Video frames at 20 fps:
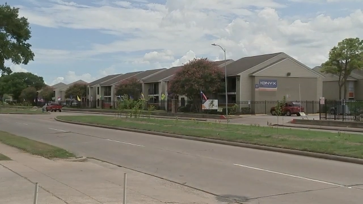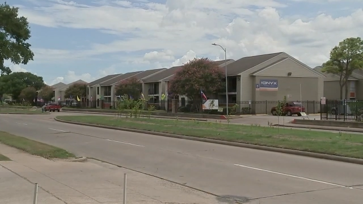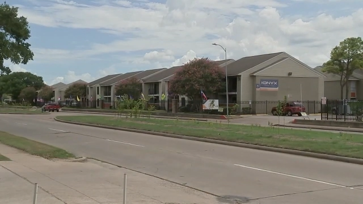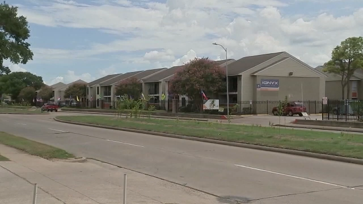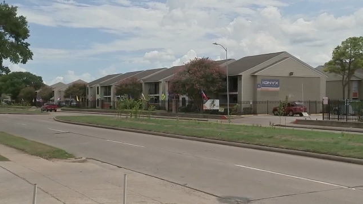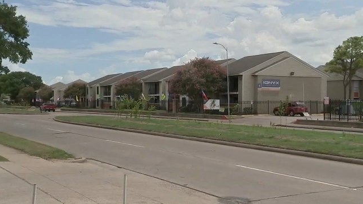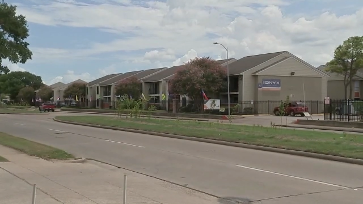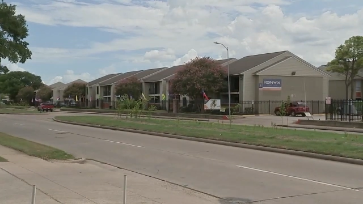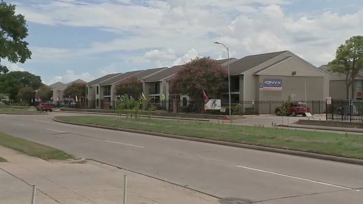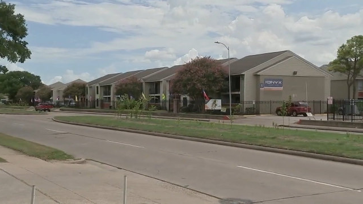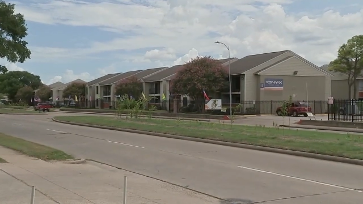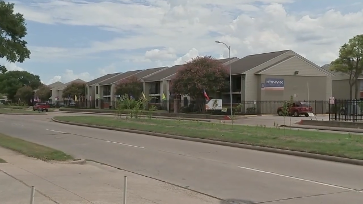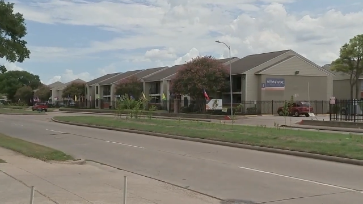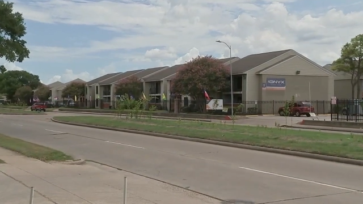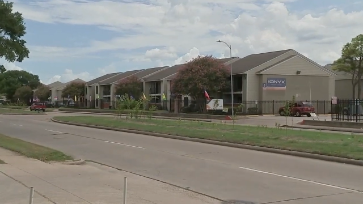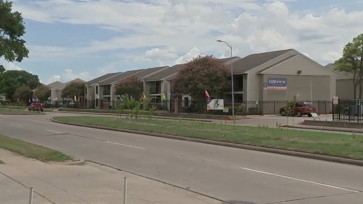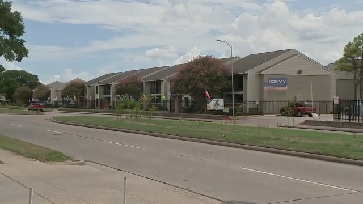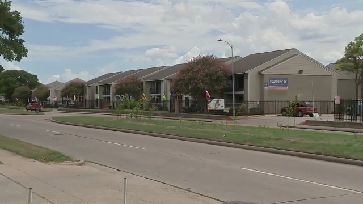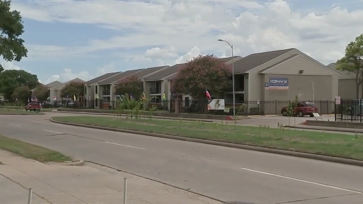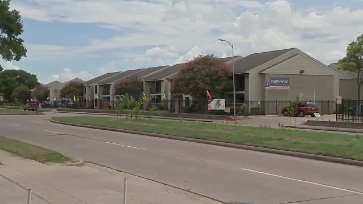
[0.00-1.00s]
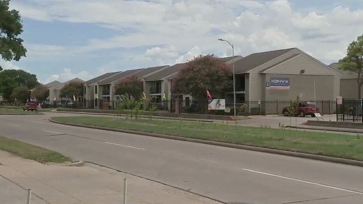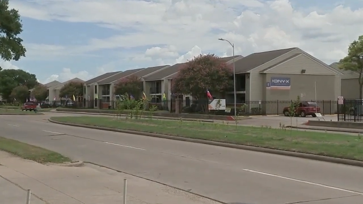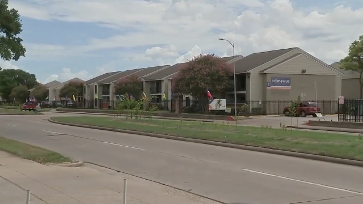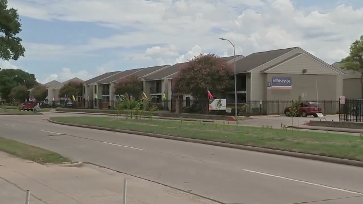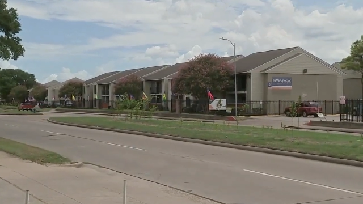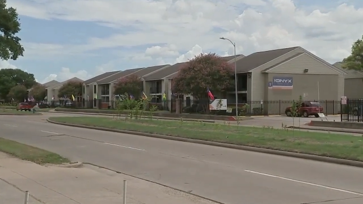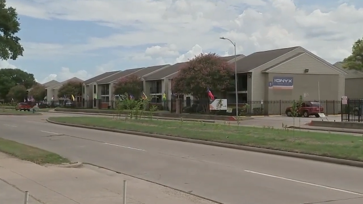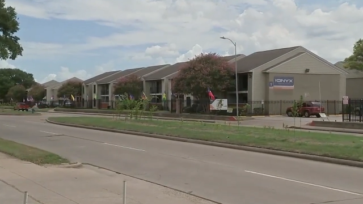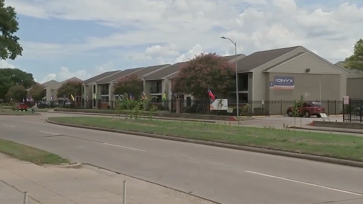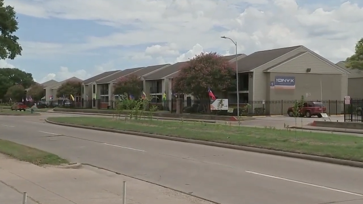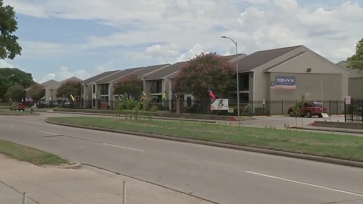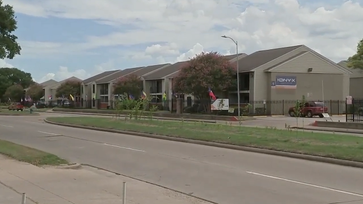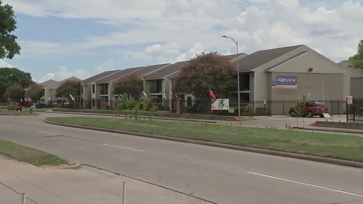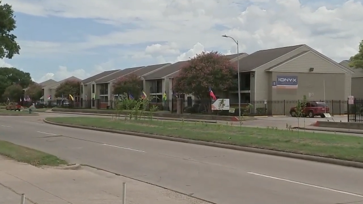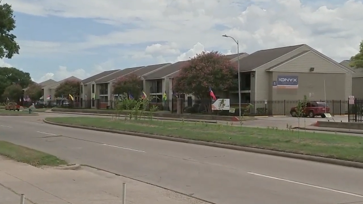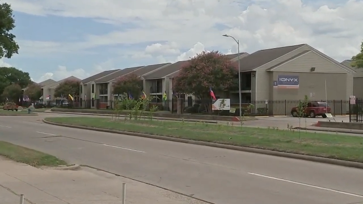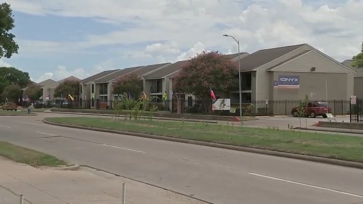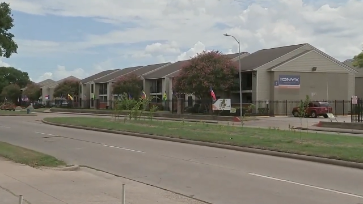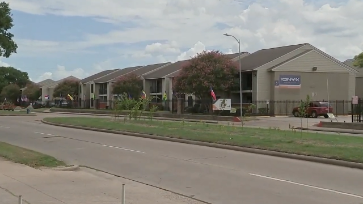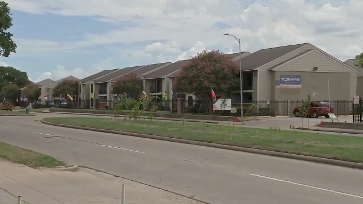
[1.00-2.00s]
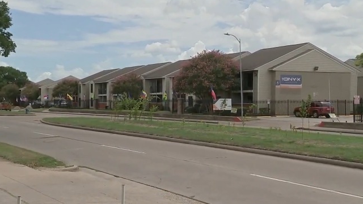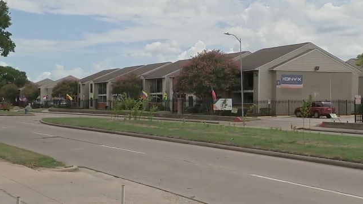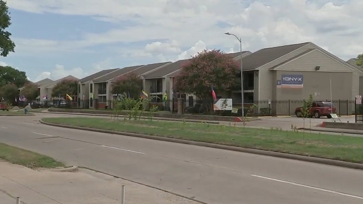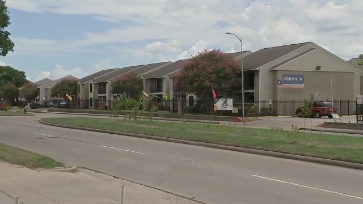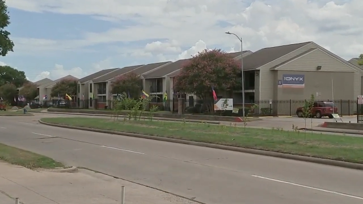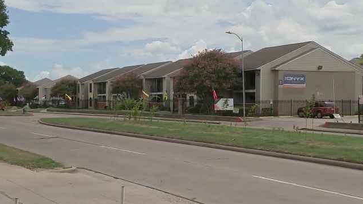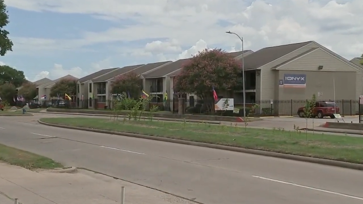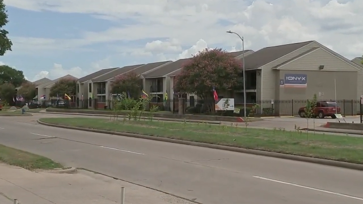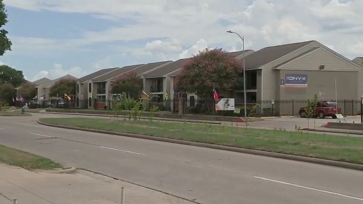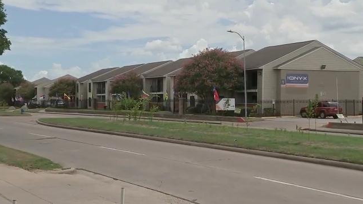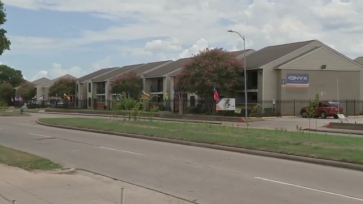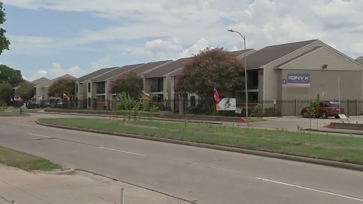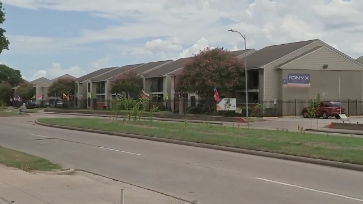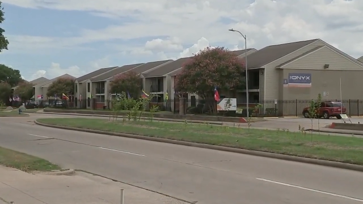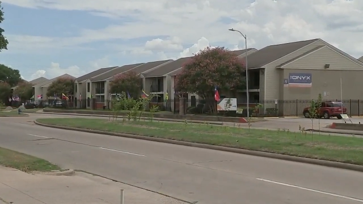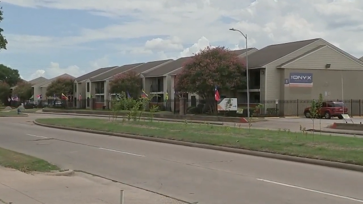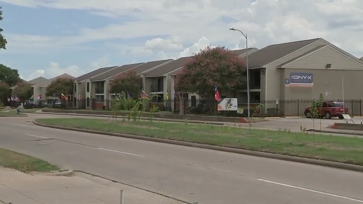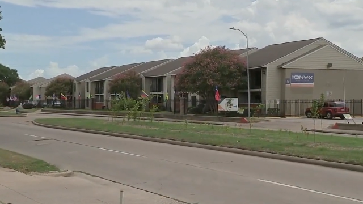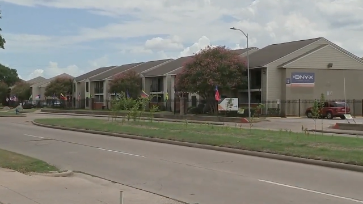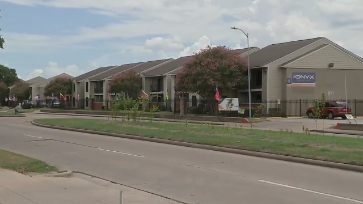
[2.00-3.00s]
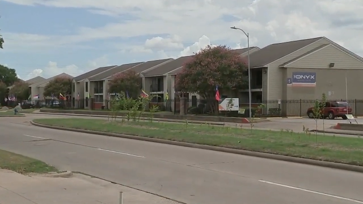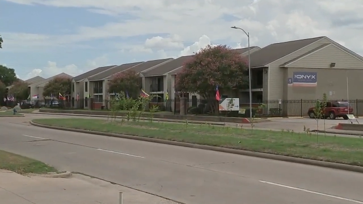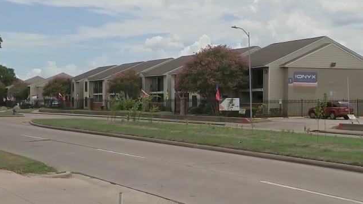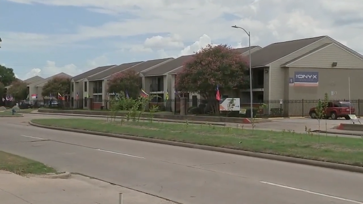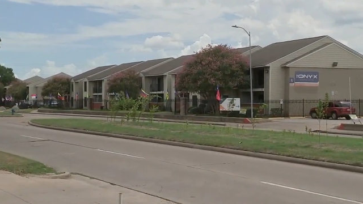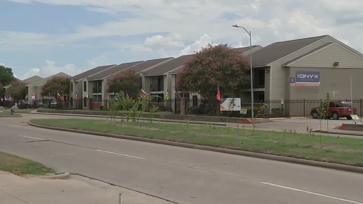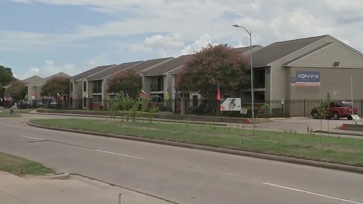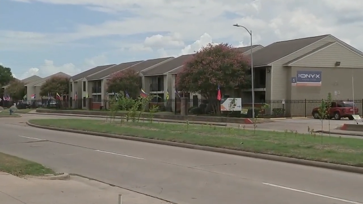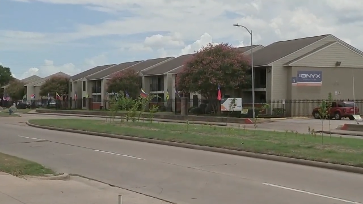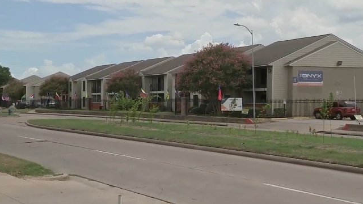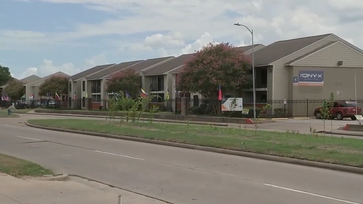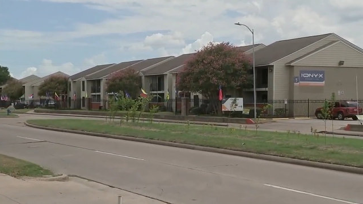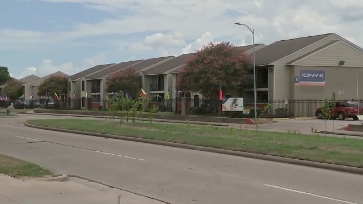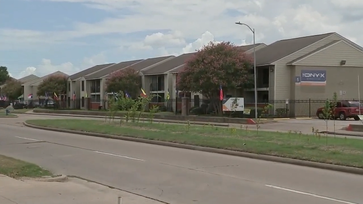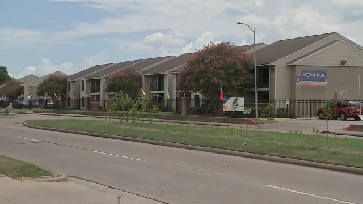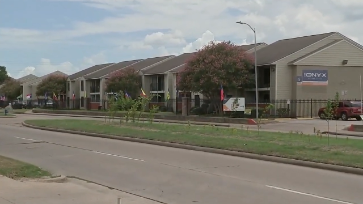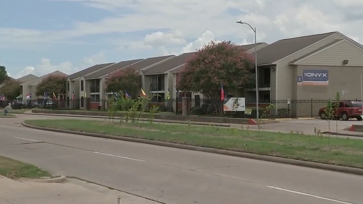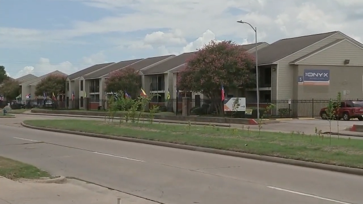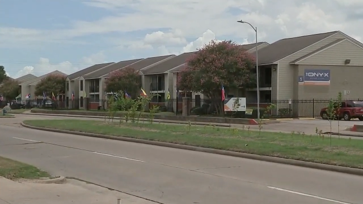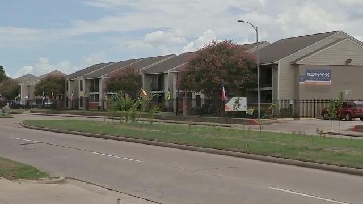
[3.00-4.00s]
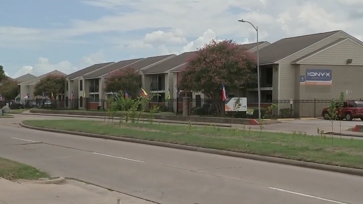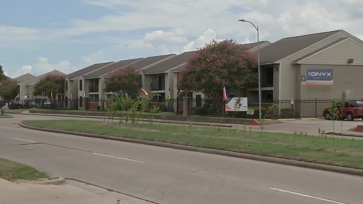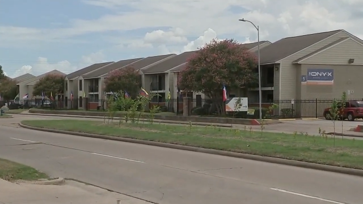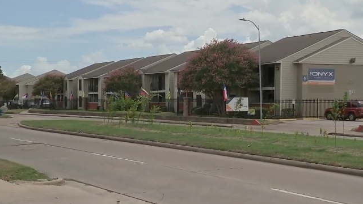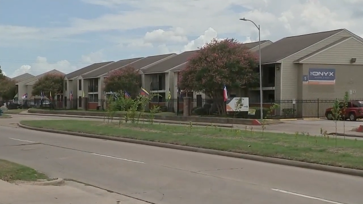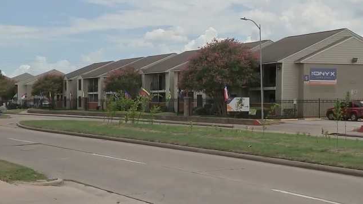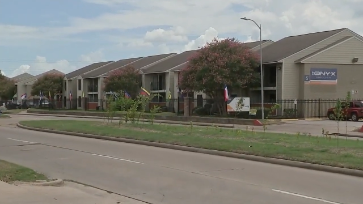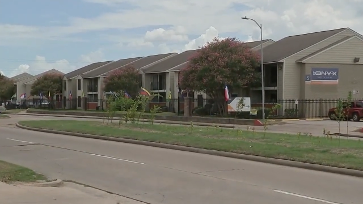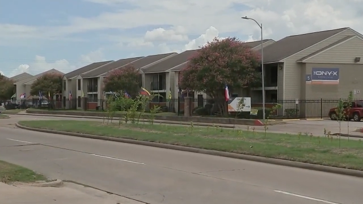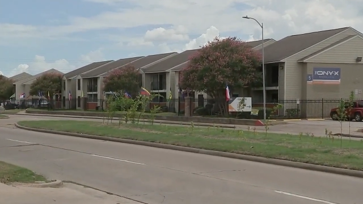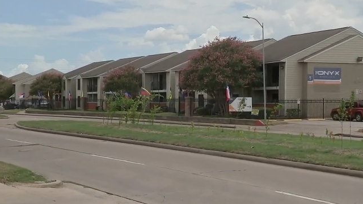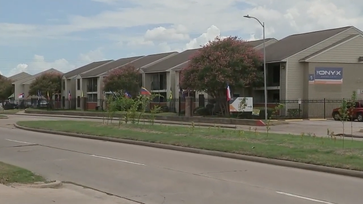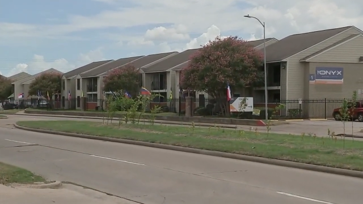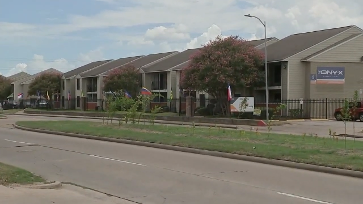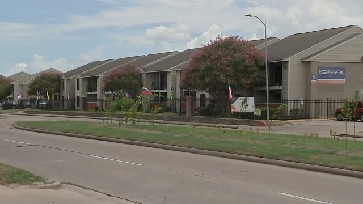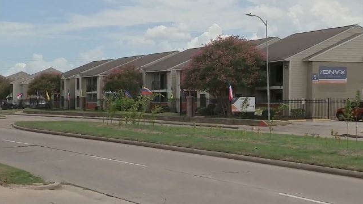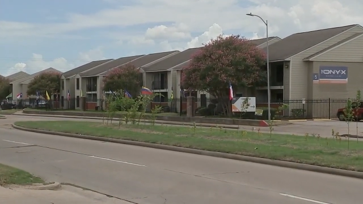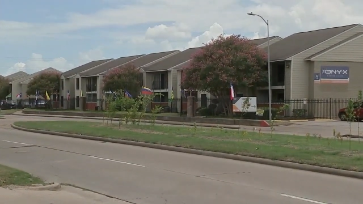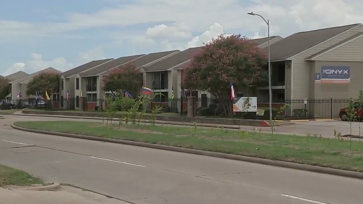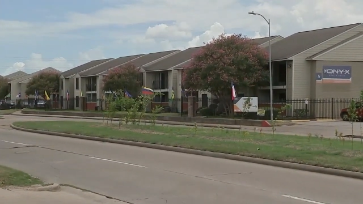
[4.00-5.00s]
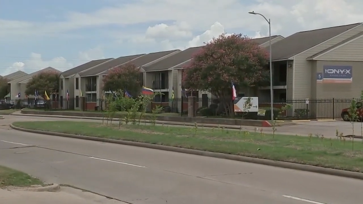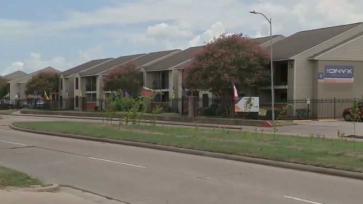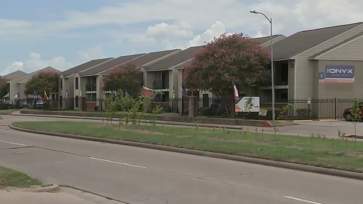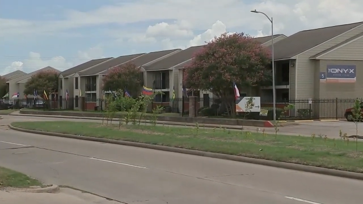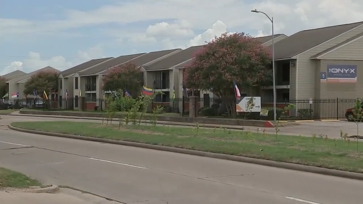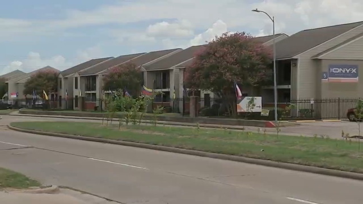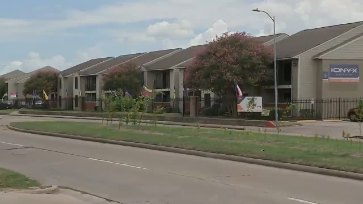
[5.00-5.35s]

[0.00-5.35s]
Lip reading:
No face is visible, so there are no lips to read.